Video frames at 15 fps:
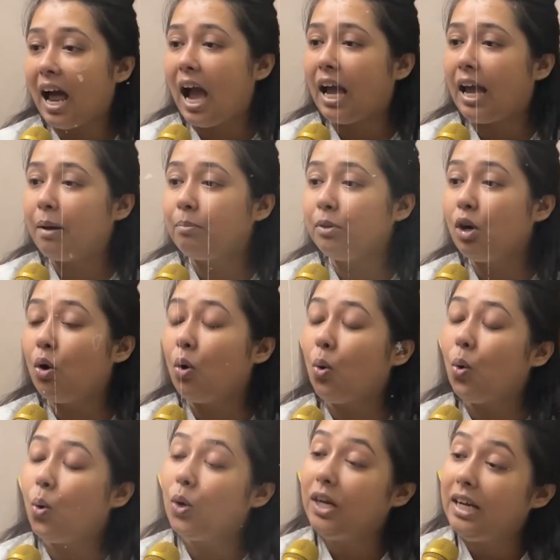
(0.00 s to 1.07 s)
I am the
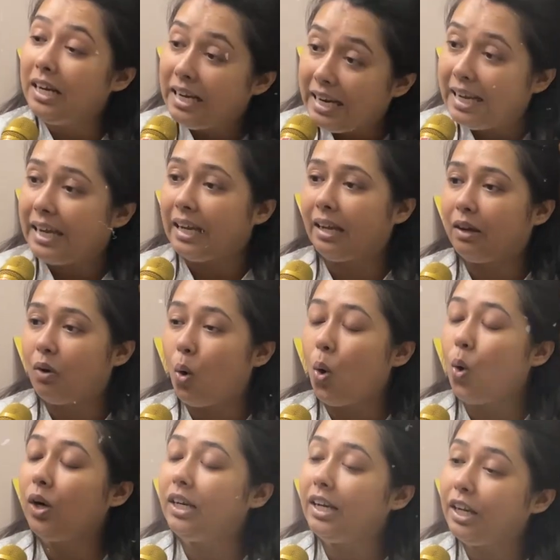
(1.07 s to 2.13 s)
only,
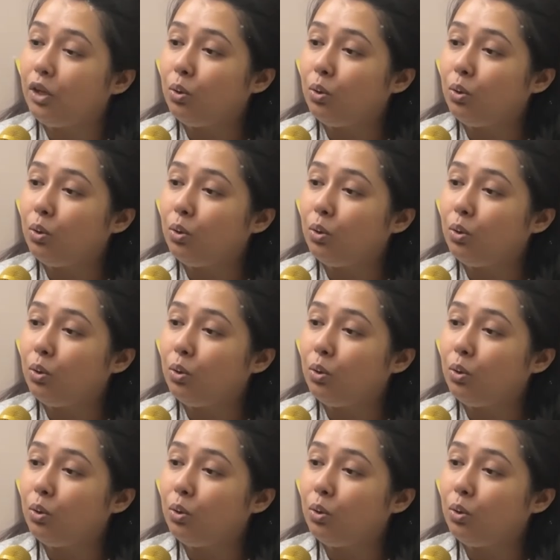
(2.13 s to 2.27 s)
only